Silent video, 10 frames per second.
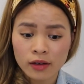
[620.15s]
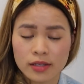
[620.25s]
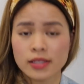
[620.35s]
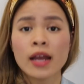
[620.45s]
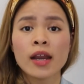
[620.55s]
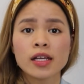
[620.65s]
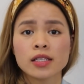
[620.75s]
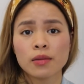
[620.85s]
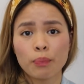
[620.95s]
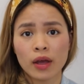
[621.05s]
sat next
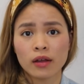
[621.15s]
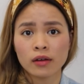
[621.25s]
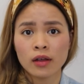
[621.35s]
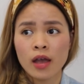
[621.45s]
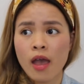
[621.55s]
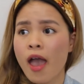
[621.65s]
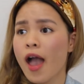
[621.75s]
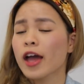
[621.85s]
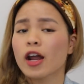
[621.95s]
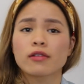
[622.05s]
to Ben,
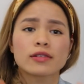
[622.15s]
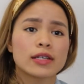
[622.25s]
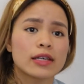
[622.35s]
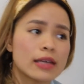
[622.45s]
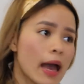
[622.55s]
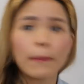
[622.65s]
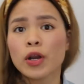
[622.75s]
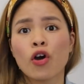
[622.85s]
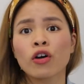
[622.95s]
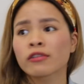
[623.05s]
and I was yapping
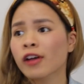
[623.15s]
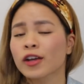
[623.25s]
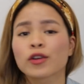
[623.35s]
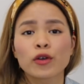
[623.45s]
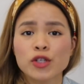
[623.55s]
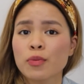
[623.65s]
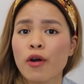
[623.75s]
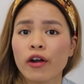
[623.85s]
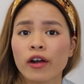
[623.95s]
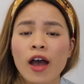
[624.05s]
on like no
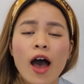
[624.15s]
tomorrow.